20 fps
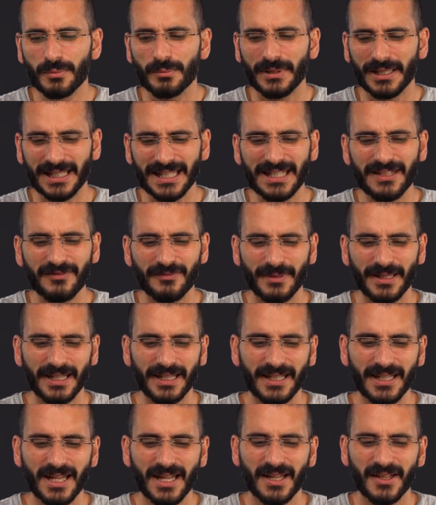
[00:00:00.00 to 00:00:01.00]
believe
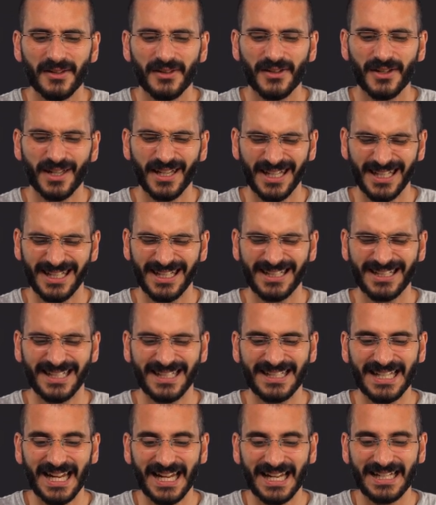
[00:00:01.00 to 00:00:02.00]
me that it is
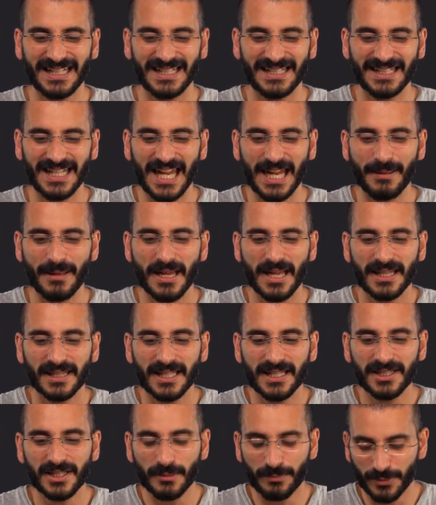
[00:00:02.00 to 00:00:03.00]
exactly the same.
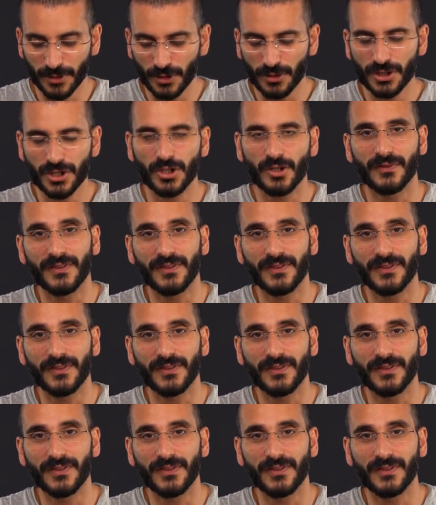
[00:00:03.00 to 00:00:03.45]
That's the beauty of